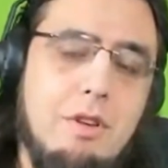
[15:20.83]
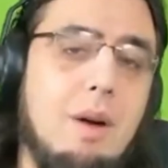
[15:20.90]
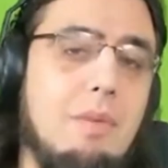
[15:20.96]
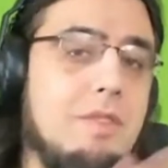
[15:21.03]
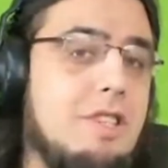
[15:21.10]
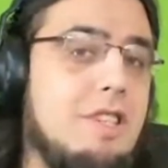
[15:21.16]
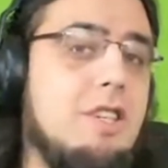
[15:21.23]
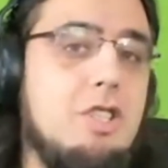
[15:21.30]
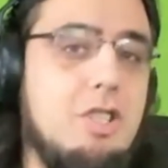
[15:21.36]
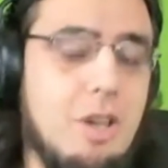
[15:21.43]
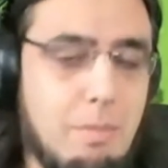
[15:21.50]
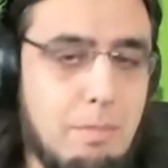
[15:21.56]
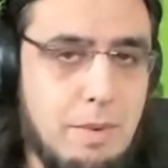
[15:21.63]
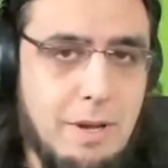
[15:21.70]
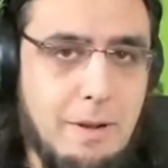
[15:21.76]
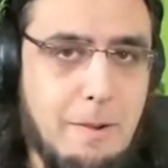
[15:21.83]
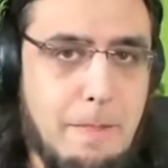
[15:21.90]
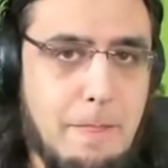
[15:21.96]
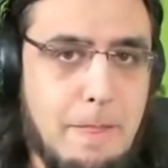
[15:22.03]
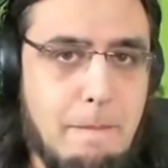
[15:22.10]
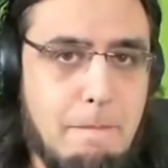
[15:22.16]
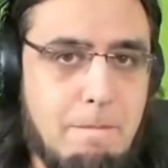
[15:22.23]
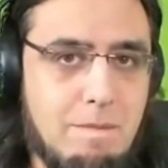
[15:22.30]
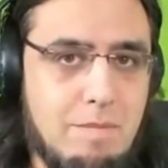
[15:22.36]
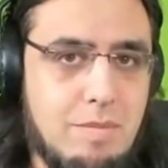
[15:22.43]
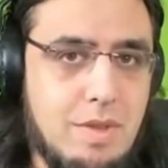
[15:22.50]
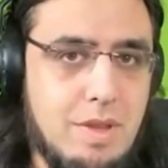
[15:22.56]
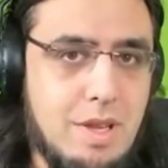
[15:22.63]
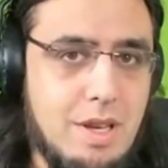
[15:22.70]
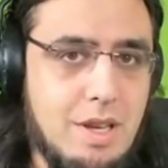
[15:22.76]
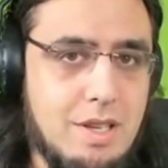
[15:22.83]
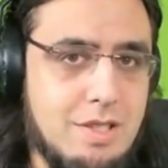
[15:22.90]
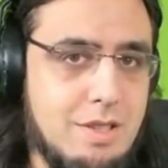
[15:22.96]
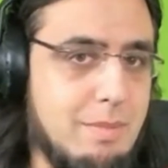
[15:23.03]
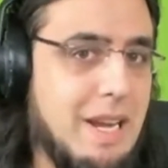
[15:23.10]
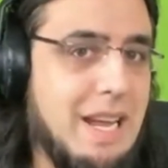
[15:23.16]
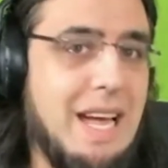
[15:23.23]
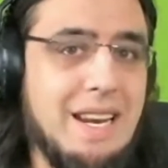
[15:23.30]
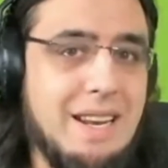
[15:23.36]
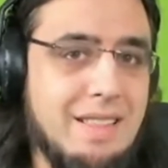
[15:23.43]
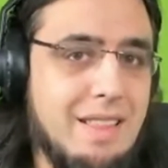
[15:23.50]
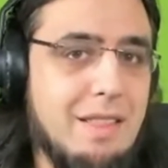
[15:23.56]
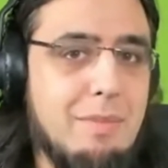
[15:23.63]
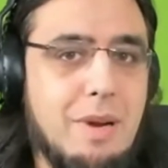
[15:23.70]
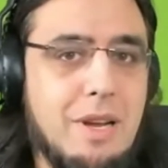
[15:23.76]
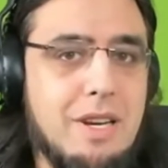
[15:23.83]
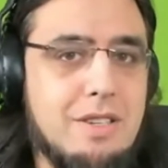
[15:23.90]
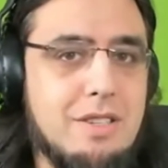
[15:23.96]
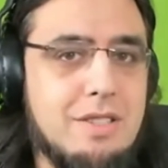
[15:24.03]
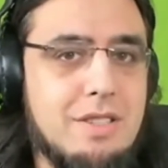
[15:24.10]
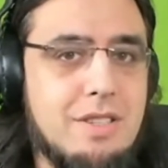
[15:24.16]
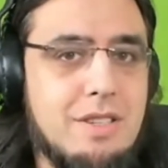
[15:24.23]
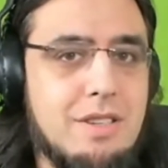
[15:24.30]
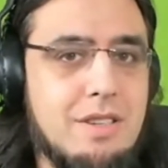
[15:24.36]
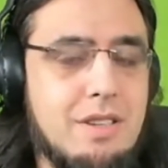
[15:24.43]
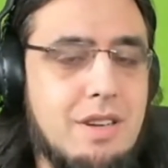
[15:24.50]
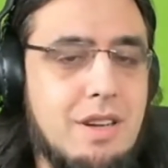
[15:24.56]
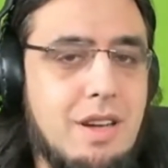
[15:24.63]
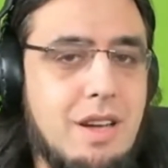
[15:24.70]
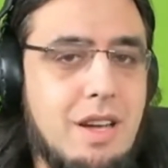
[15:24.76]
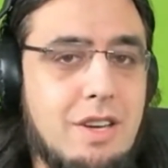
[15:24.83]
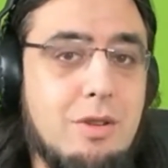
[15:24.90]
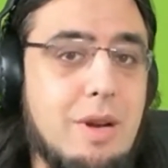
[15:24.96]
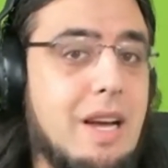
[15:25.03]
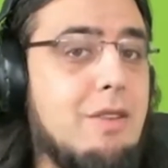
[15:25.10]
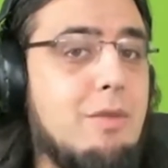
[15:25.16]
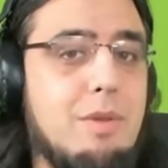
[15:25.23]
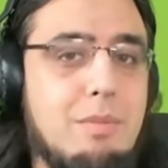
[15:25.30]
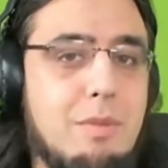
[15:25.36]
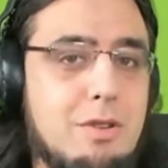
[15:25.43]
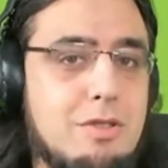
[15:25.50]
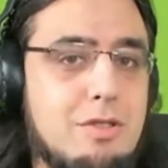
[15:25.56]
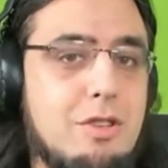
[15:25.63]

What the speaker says: Obviously, jumping is the mechanic that the players interact with the most.